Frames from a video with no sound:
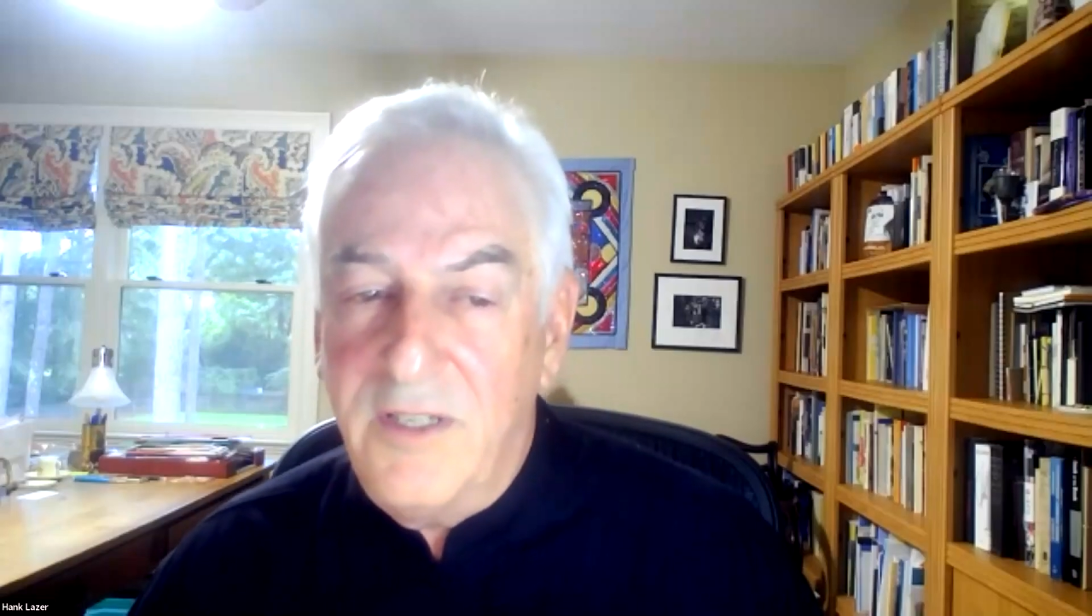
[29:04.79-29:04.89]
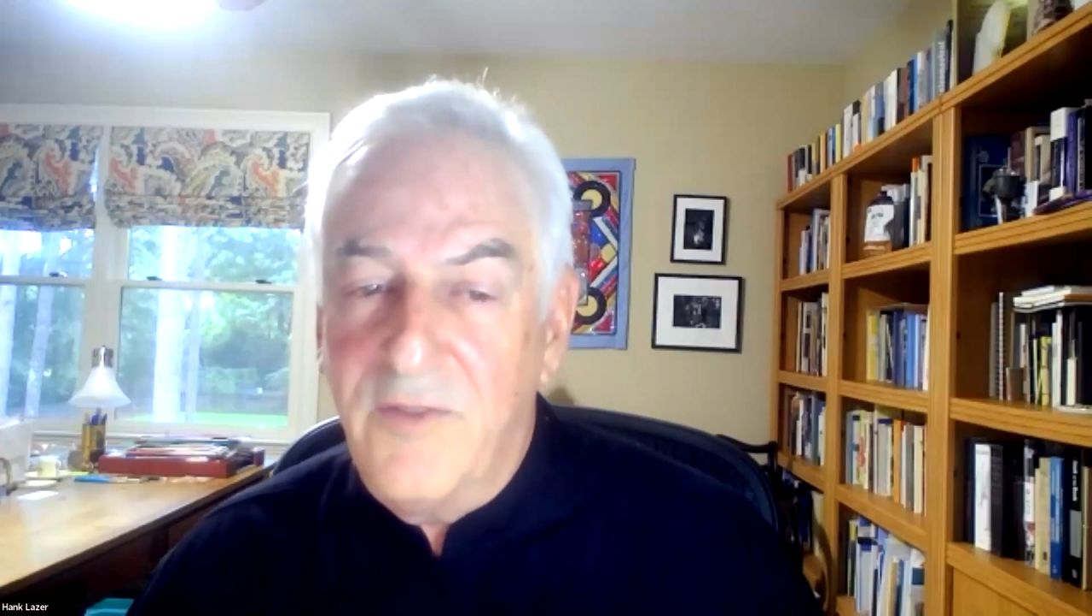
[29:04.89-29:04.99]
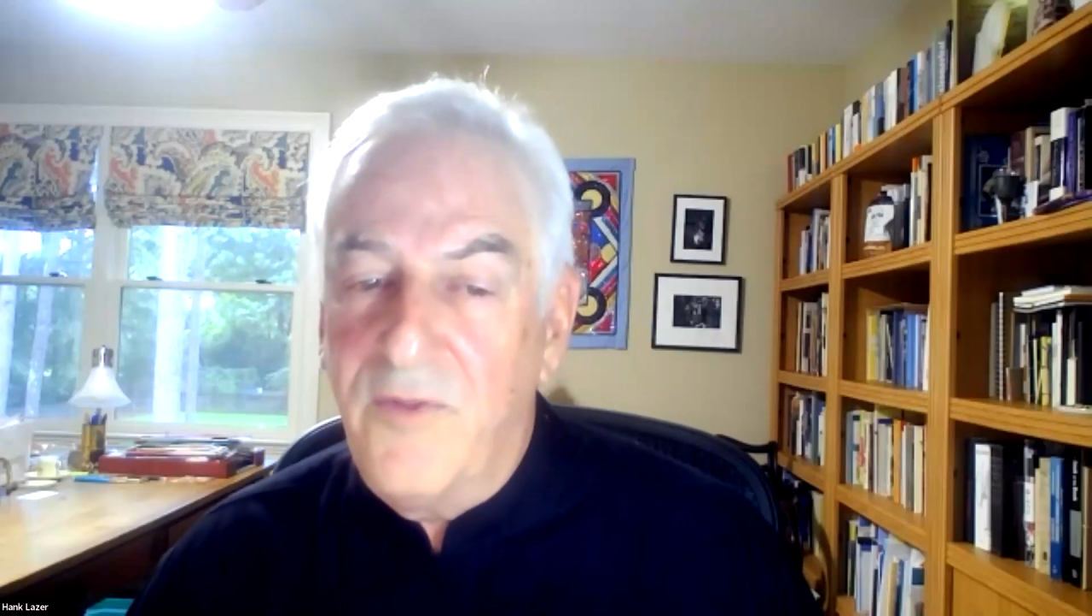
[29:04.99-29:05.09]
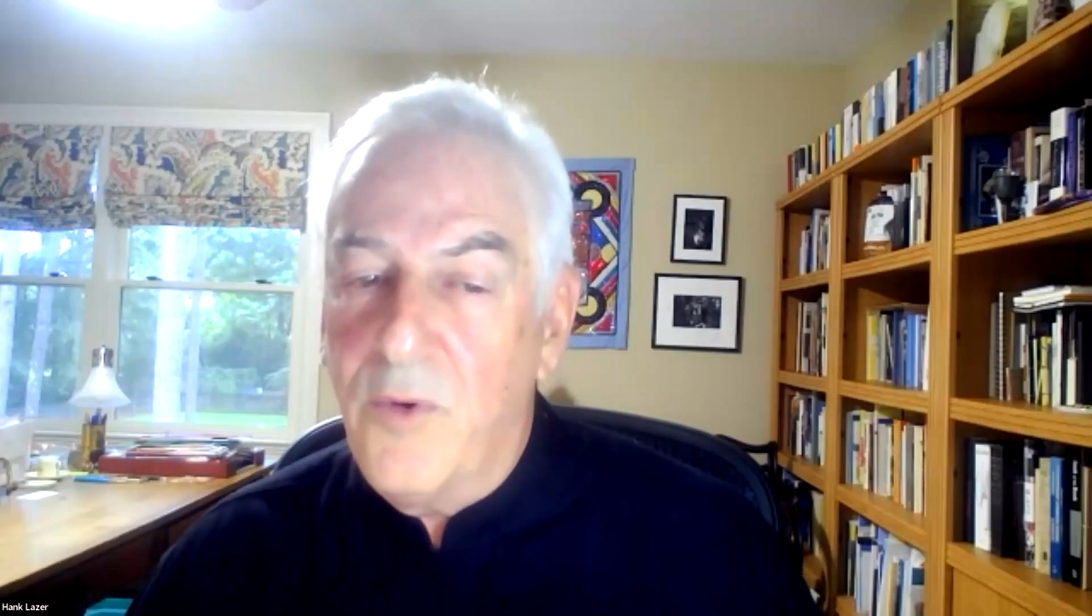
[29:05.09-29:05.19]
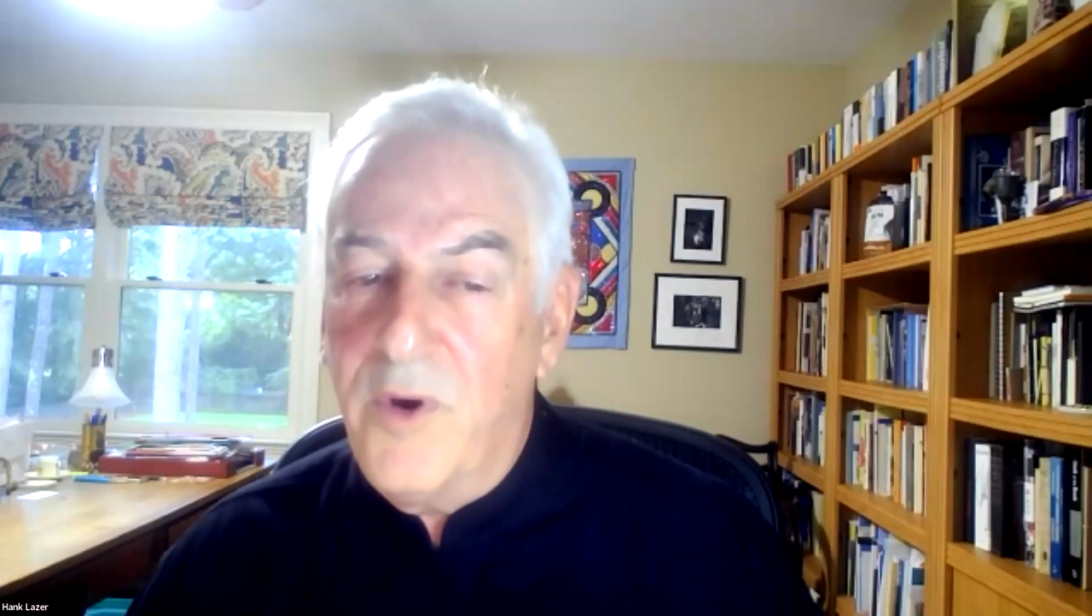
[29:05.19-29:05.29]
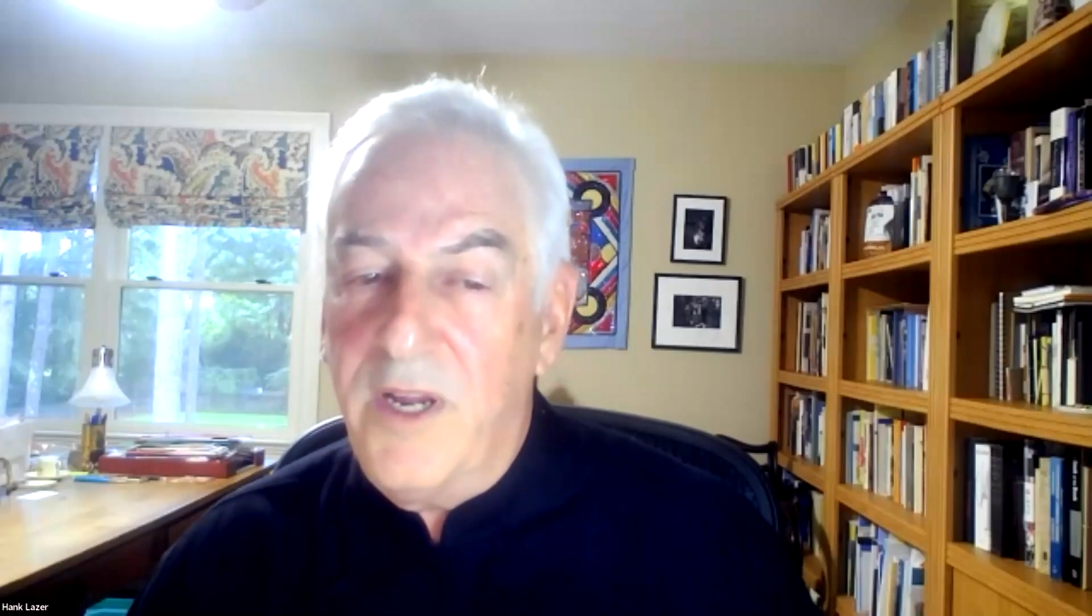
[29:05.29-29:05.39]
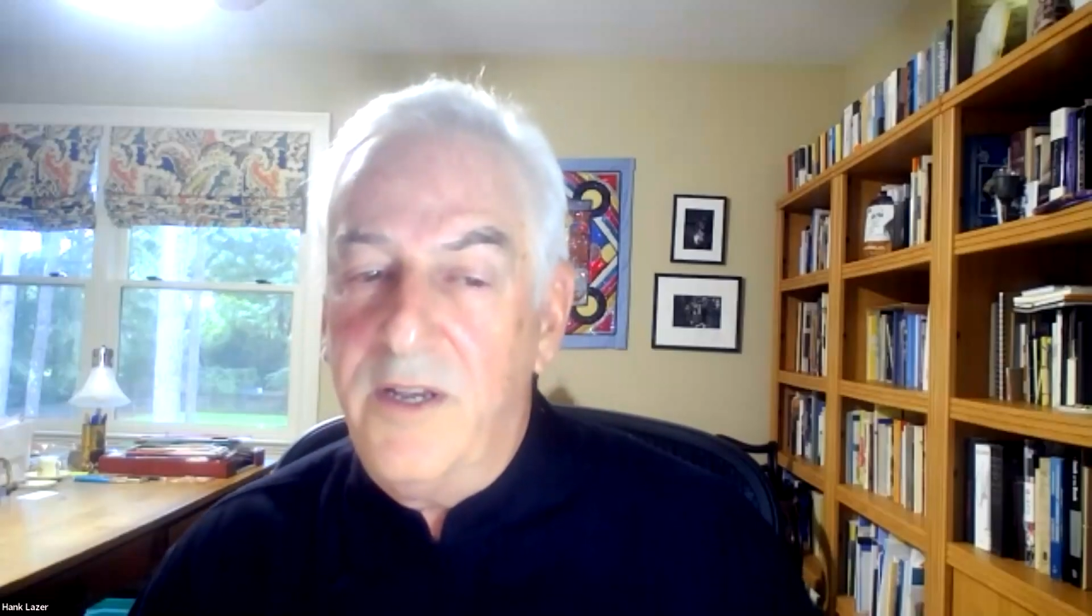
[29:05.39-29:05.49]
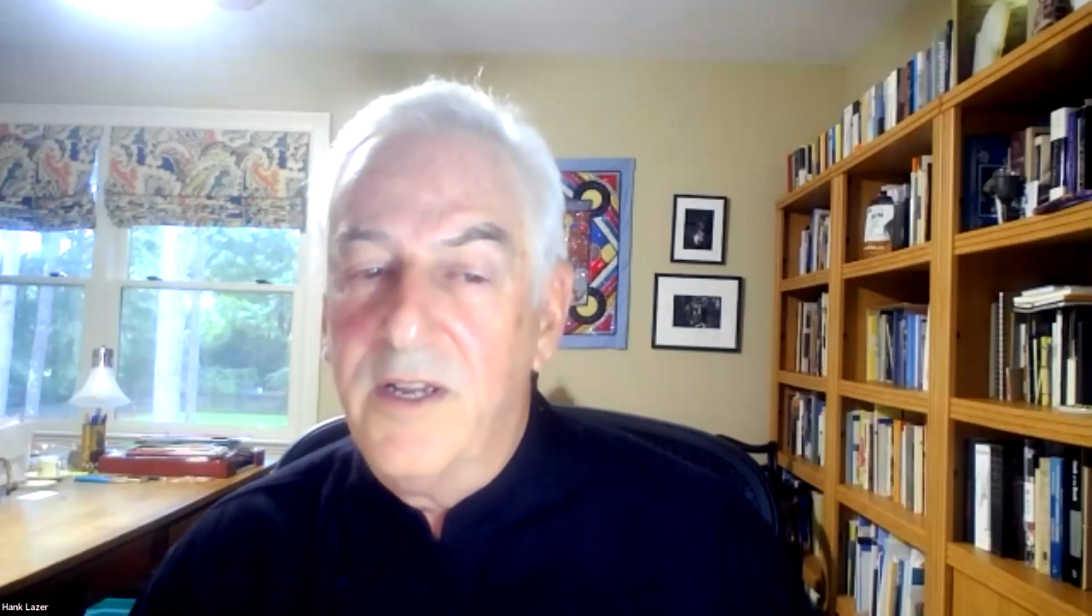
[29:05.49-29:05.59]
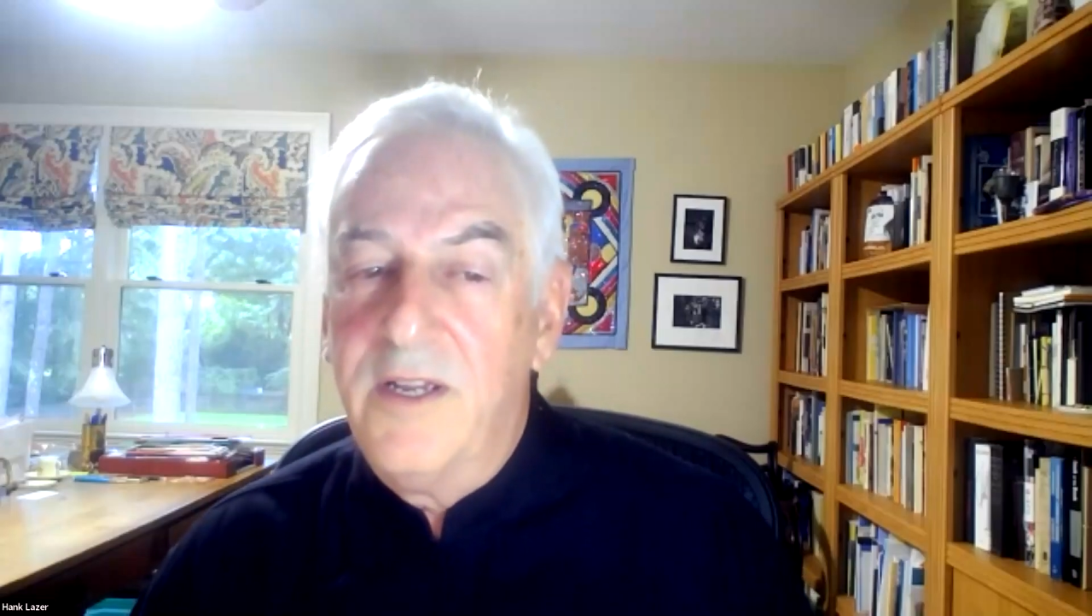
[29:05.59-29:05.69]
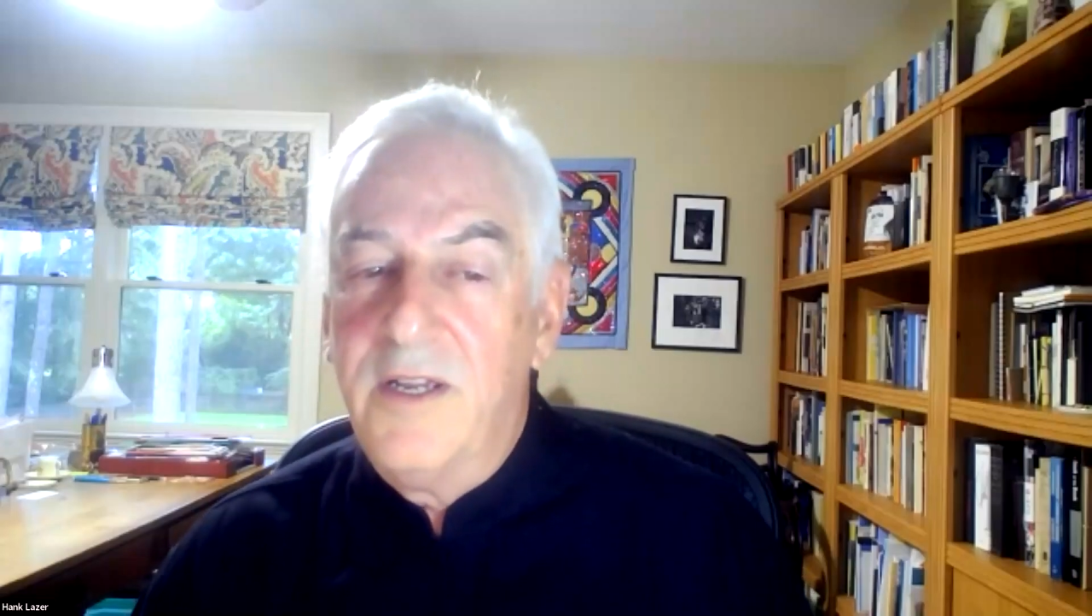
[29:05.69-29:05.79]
in the void,